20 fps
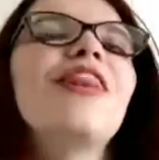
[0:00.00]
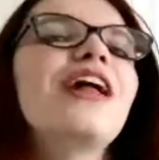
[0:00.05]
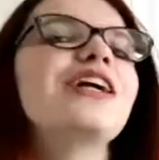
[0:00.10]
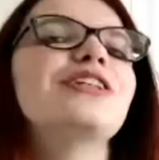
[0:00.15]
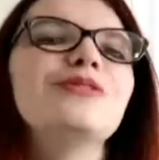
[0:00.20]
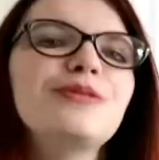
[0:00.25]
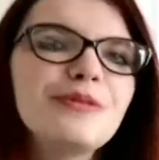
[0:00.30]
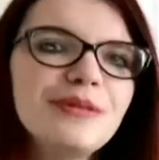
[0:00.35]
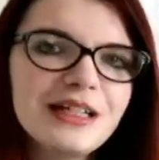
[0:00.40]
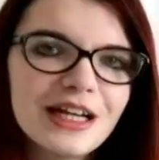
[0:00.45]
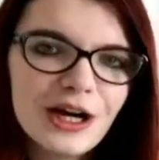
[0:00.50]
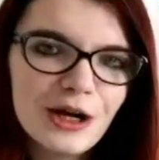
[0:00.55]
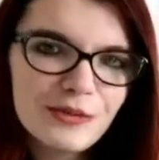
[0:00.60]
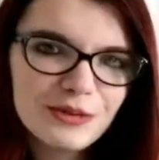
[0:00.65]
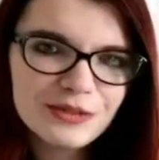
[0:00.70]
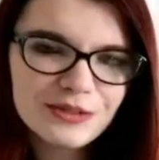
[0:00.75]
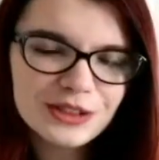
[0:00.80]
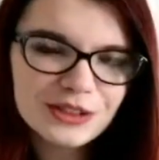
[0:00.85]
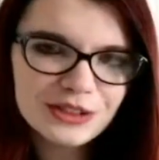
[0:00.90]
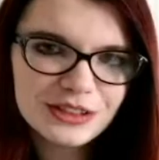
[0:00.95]
That's for me. I hope
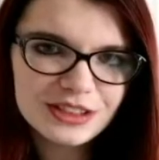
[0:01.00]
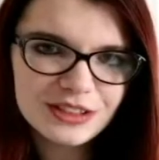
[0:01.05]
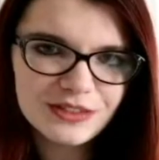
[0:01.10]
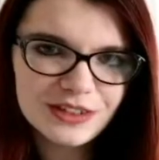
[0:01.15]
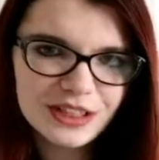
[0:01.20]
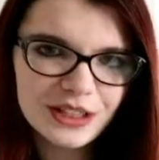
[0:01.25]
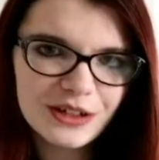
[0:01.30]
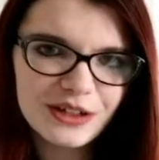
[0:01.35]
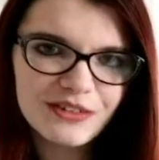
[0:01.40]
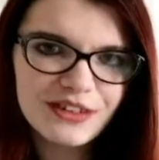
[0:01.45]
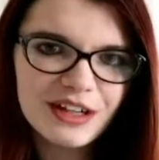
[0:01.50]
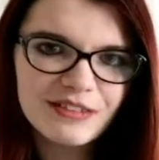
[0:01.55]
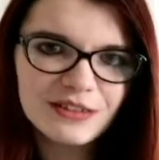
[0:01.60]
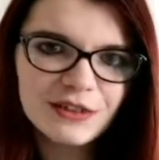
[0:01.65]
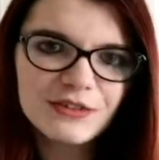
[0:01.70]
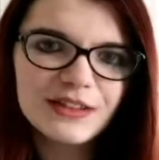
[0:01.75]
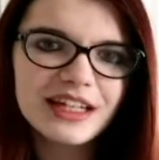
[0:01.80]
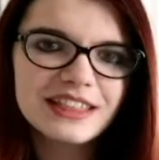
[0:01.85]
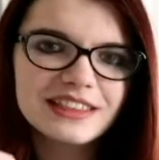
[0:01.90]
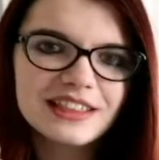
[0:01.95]
you've enjoyed this video. If you have,
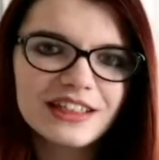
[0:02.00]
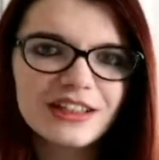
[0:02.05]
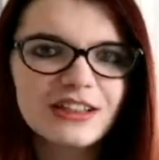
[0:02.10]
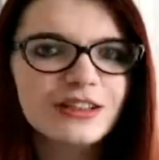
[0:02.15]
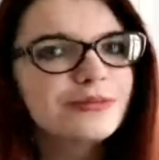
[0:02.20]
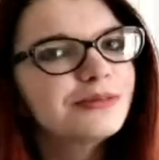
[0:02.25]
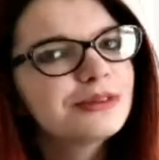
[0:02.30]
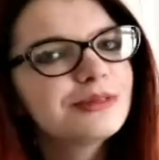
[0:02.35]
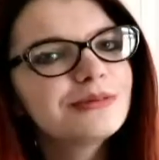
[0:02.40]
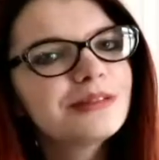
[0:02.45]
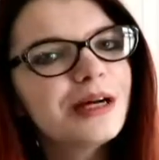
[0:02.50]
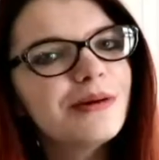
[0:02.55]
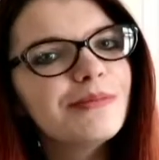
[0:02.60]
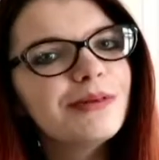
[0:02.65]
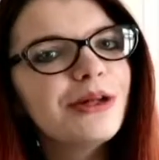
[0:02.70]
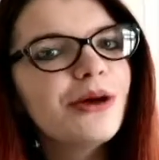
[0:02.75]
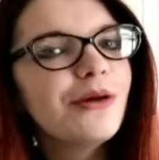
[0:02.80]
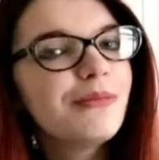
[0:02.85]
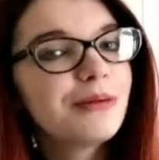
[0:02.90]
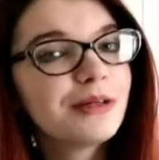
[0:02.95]
don't forget to hit a thumbs up down
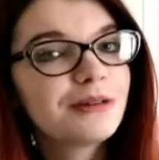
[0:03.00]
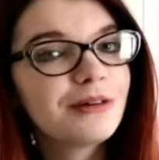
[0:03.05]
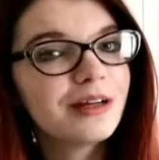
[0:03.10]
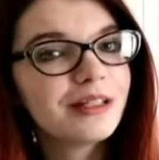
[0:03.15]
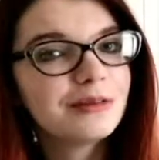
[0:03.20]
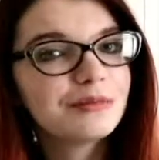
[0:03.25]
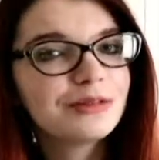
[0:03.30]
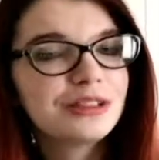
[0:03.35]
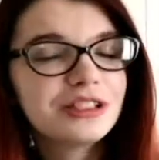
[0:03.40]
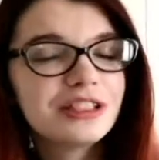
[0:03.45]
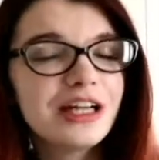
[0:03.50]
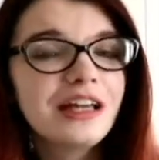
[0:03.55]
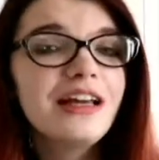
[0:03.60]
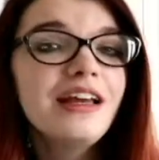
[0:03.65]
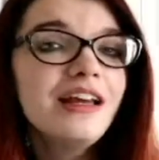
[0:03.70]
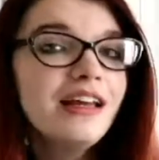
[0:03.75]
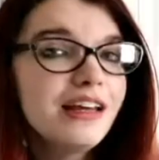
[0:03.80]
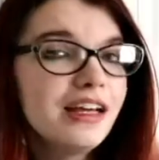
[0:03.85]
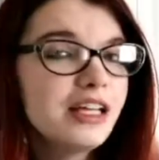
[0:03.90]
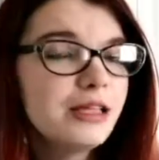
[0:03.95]
below. It'd be greatly appreciated.
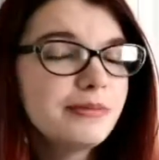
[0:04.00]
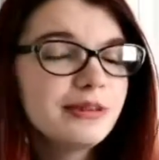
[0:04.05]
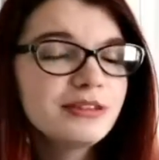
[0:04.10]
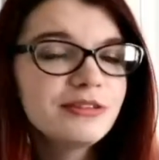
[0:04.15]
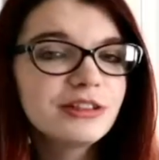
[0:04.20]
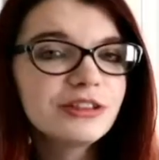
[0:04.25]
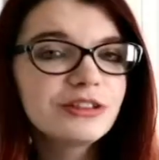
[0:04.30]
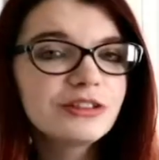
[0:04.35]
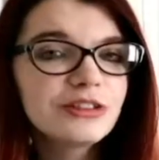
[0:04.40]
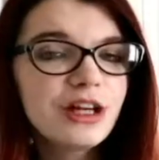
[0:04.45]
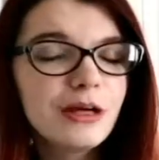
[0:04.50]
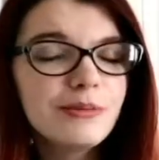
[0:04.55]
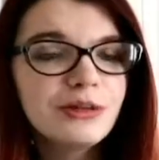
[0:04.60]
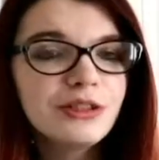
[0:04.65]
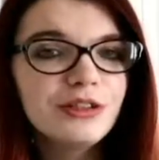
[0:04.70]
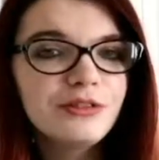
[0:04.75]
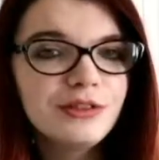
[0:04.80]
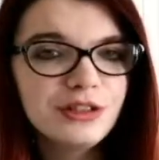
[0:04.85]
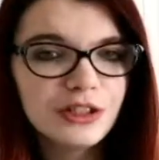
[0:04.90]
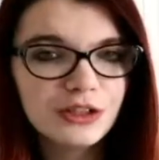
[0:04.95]
Hit the big red subscribe
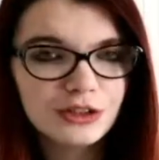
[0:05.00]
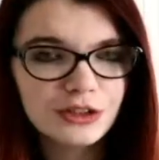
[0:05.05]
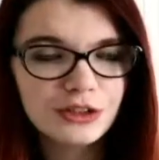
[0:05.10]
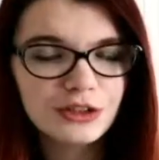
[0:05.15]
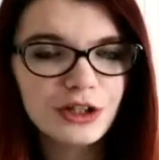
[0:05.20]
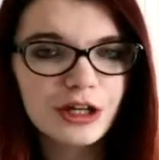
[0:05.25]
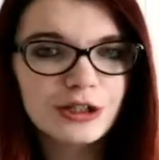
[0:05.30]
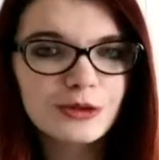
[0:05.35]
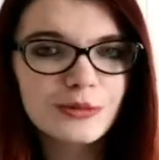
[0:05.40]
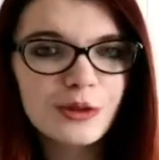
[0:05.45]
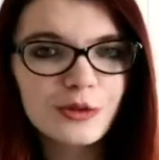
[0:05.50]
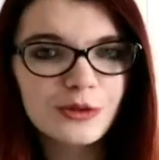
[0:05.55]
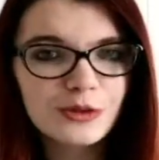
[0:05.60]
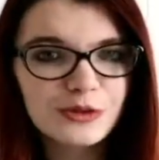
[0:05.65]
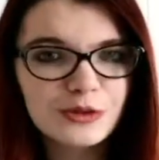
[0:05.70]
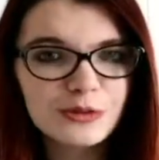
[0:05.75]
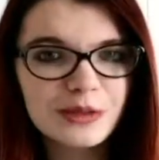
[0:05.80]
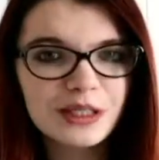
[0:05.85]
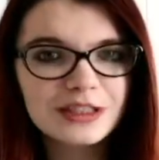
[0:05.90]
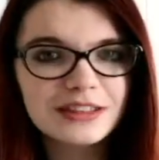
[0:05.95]
button if you're not subscribed to my
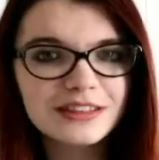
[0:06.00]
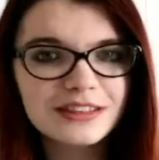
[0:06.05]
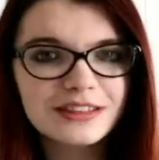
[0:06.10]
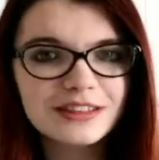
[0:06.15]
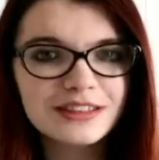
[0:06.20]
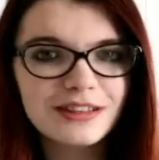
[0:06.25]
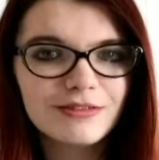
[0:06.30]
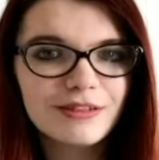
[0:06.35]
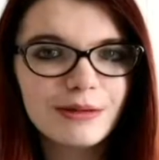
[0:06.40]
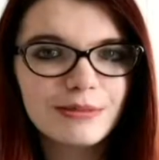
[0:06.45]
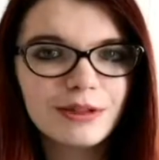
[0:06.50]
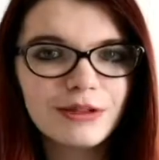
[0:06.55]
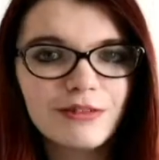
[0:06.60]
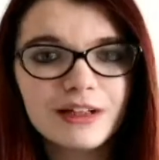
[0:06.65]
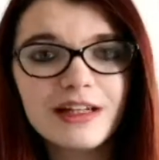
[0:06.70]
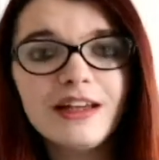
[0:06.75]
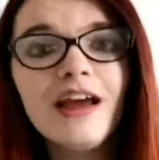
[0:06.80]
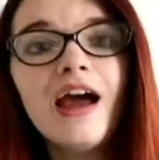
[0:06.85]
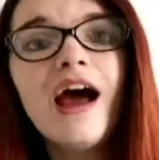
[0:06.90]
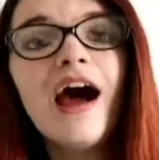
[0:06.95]
wonderful magical internet family
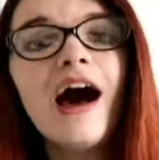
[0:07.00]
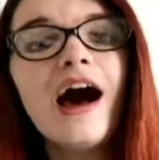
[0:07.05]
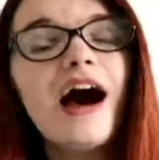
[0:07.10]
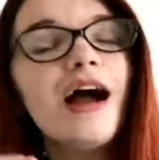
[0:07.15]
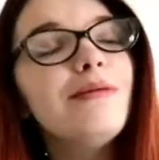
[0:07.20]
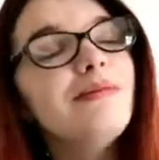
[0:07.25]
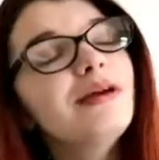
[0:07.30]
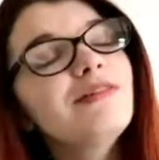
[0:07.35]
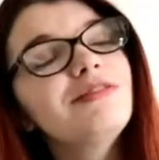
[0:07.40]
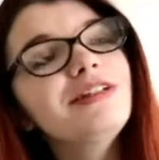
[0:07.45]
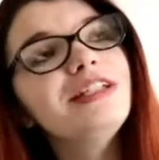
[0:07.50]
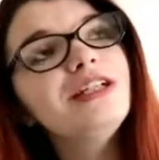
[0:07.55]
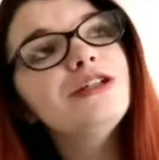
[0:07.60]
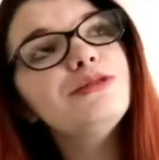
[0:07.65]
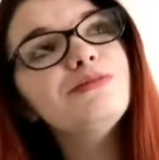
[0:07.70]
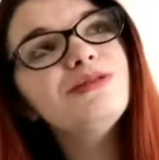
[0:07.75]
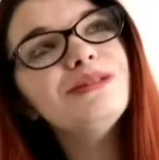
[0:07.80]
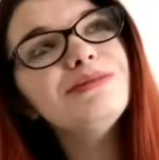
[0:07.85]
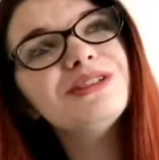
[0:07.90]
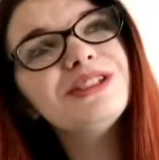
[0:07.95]
already. I make
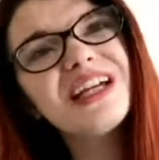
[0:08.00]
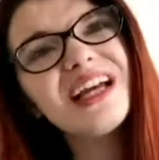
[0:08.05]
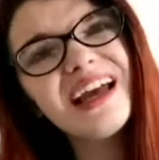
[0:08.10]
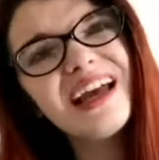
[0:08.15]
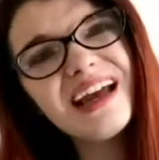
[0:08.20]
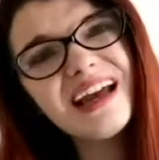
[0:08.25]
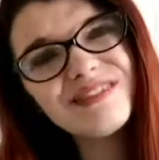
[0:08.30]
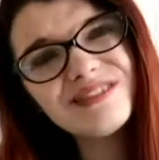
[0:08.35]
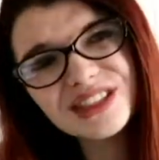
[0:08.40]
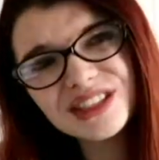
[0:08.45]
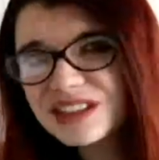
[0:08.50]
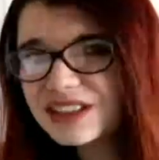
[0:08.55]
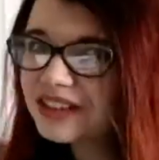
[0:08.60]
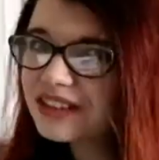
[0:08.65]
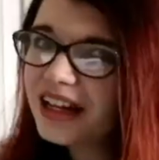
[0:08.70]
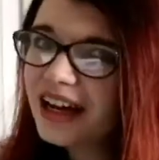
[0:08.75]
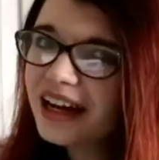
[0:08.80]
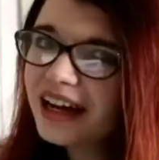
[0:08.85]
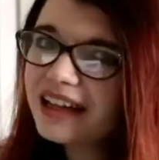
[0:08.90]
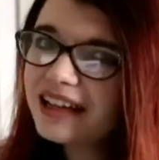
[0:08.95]
videos pretty much every single
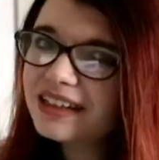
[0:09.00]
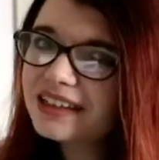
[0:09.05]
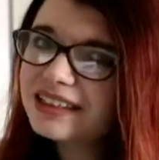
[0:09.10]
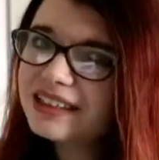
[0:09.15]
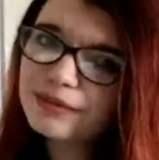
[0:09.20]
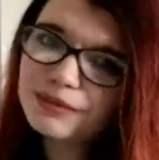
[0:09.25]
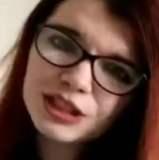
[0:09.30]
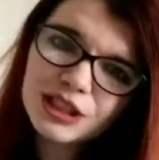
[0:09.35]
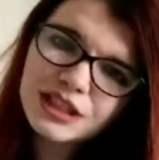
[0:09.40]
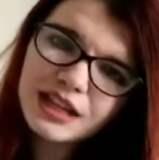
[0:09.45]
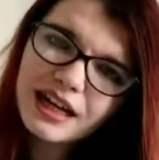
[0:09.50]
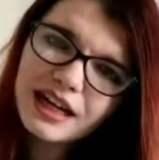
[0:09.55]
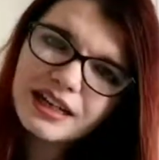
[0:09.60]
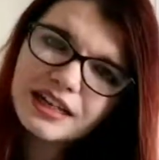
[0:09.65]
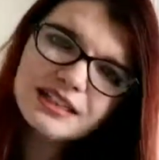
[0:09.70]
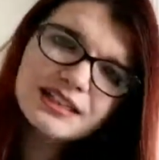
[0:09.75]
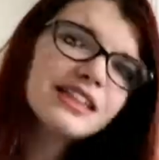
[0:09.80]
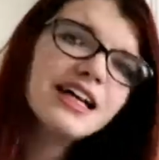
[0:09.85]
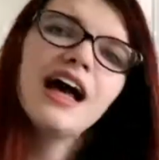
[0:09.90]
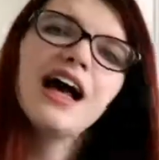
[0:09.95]
day except
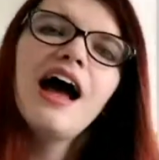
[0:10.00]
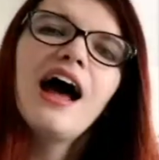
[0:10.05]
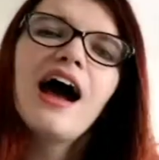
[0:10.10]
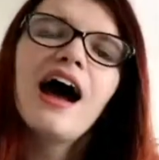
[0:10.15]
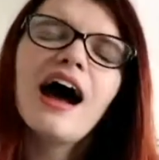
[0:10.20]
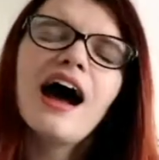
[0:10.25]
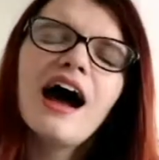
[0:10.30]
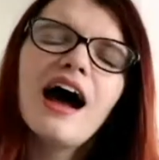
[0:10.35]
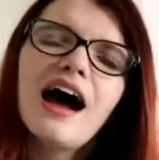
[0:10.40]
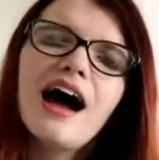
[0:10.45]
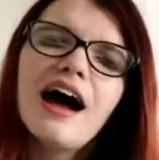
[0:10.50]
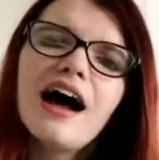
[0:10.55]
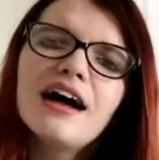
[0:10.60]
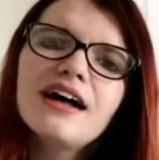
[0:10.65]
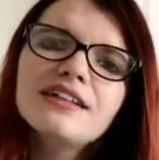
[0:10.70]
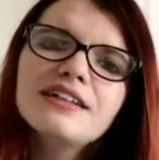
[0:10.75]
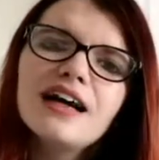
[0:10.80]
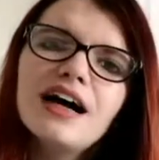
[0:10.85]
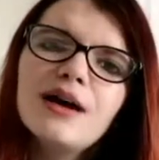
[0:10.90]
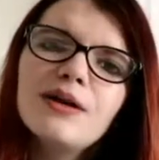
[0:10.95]
Sundays.
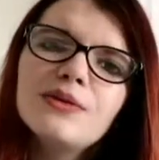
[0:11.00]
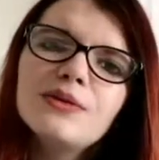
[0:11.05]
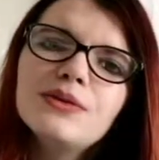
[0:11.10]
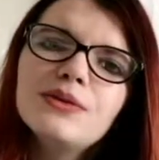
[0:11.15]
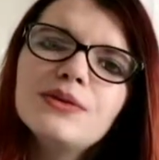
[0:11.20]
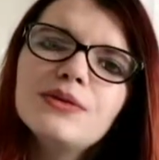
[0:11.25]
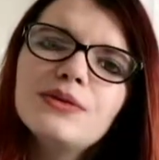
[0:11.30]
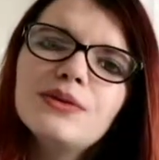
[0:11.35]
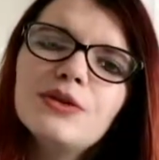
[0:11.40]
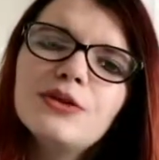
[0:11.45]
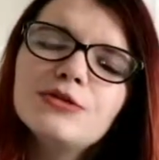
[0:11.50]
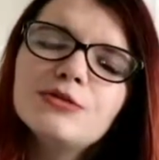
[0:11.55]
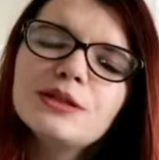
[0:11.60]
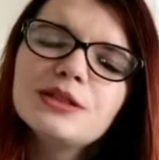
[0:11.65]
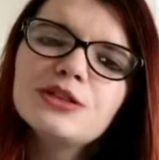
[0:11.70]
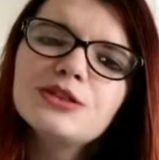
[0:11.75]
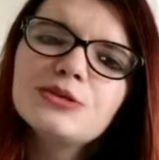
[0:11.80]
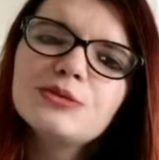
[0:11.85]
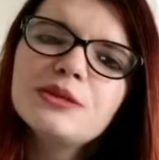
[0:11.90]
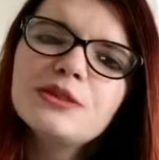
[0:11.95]
And all of my
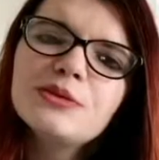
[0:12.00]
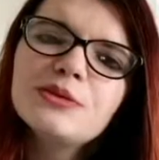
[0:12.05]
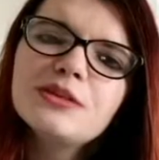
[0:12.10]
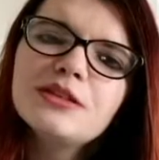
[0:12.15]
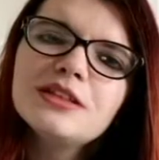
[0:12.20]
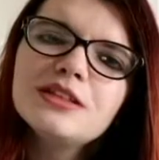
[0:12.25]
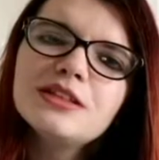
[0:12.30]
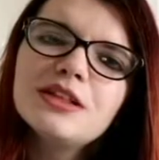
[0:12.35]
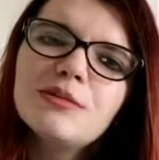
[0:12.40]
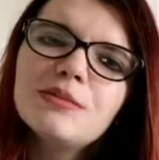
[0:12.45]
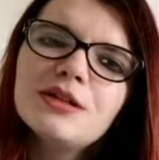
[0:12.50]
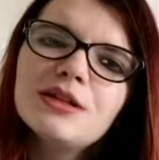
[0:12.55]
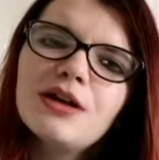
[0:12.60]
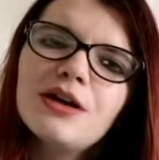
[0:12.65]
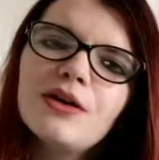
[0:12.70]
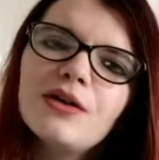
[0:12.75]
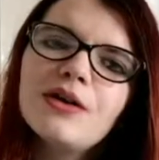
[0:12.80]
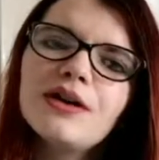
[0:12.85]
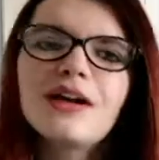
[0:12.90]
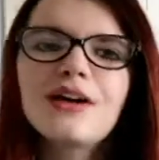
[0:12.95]
social media will be linked down
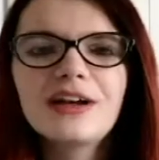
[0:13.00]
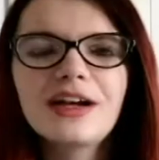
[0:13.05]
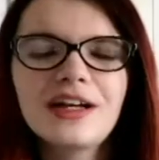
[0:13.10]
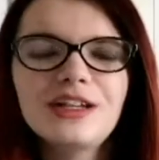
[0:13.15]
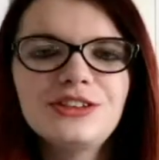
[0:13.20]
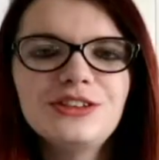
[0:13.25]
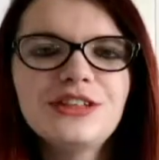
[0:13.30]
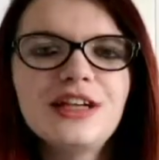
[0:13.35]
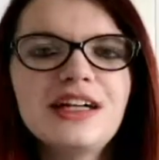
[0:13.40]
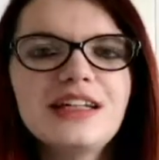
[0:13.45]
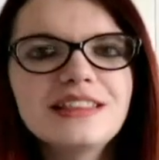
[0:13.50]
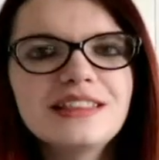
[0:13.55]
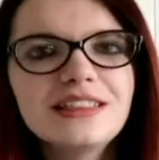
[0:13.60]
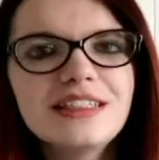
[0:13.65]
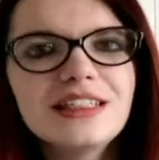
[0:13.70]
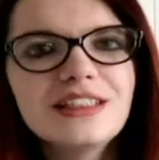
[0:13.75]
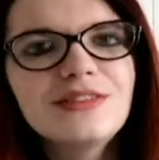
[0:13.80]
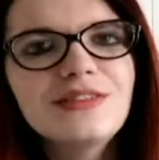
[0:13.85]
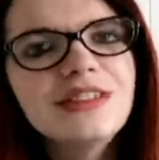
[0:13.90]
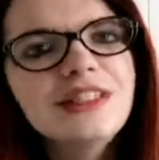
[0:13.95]
below, and I'll catch you guys in
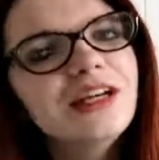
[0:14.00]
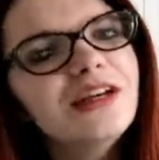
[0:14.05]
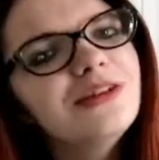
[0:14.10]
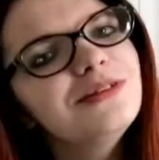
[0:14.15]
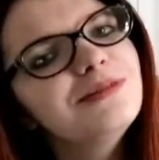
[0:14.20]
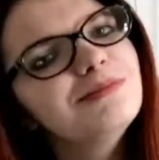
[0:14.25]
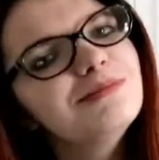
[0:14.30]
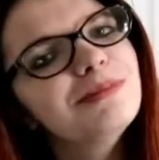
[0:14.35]
the next video.